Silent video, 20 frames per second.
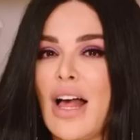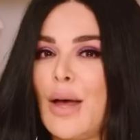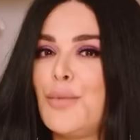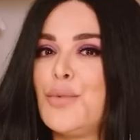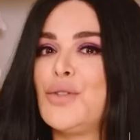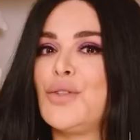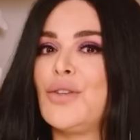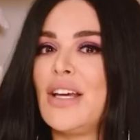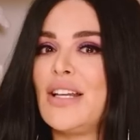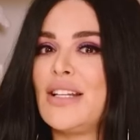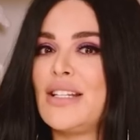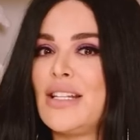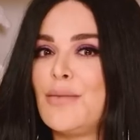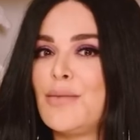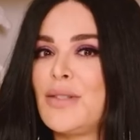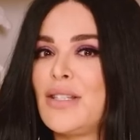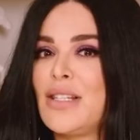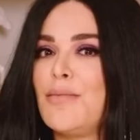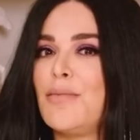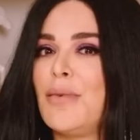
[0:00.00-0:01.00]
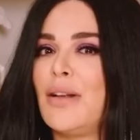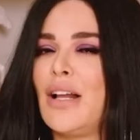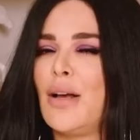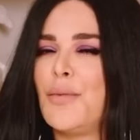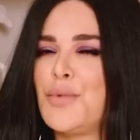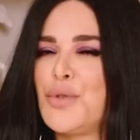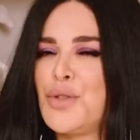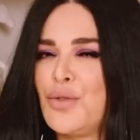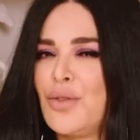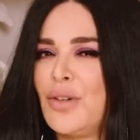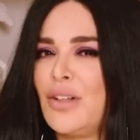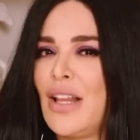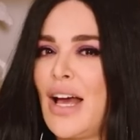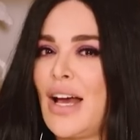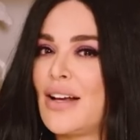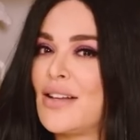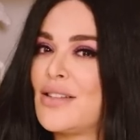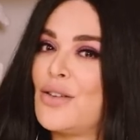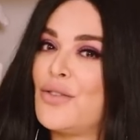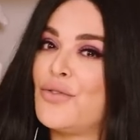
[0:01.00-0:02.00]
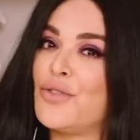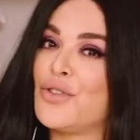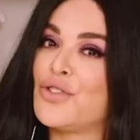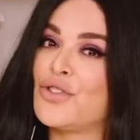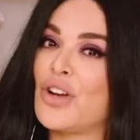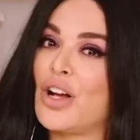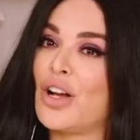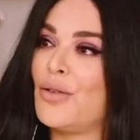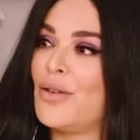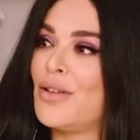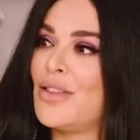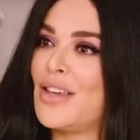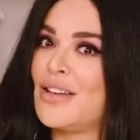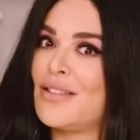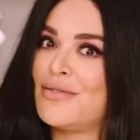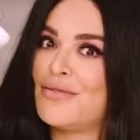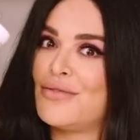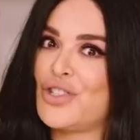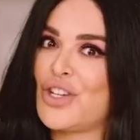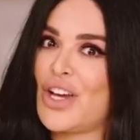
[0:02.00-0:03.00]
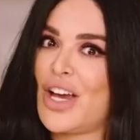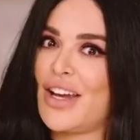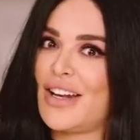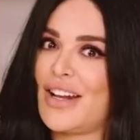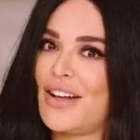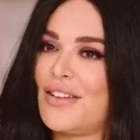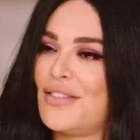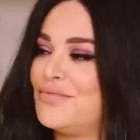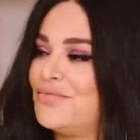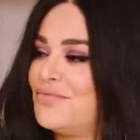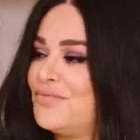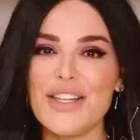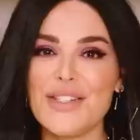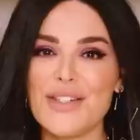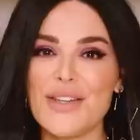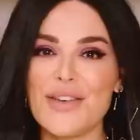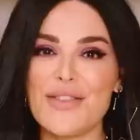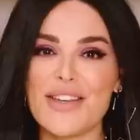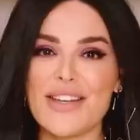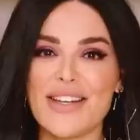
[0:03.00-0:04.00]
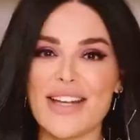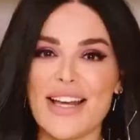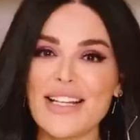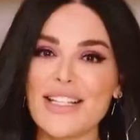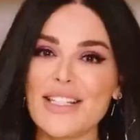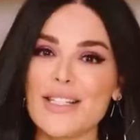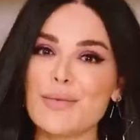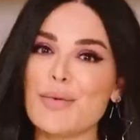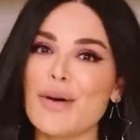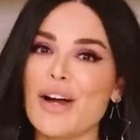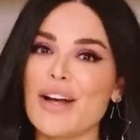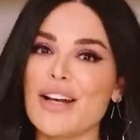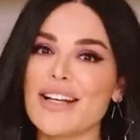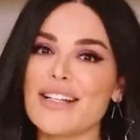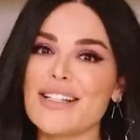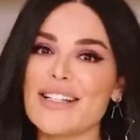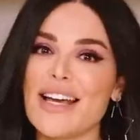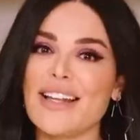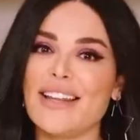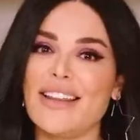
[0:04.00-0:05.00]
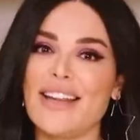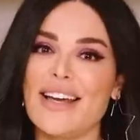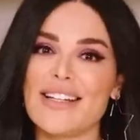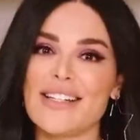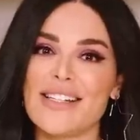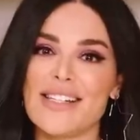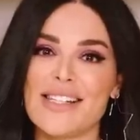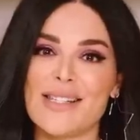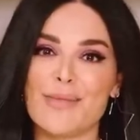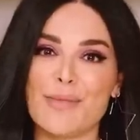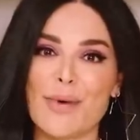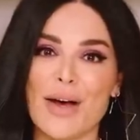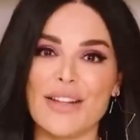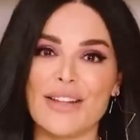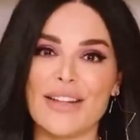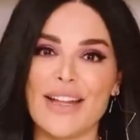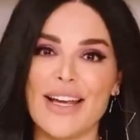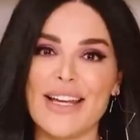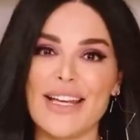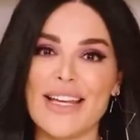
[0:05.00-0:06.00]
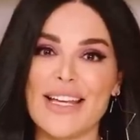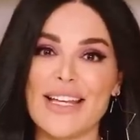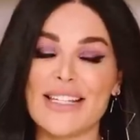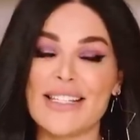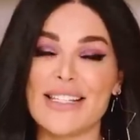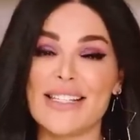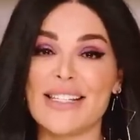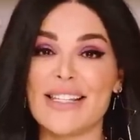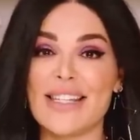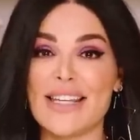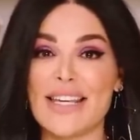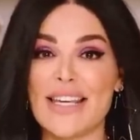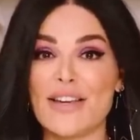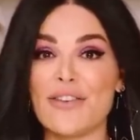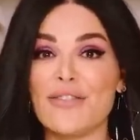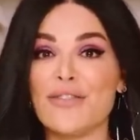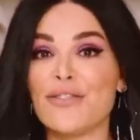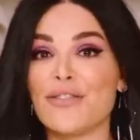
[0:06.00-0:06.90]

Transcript: helps you get deep sleep and helps you relax. So if you struggle with it, check it out. So the next product I'd like to spotlight is the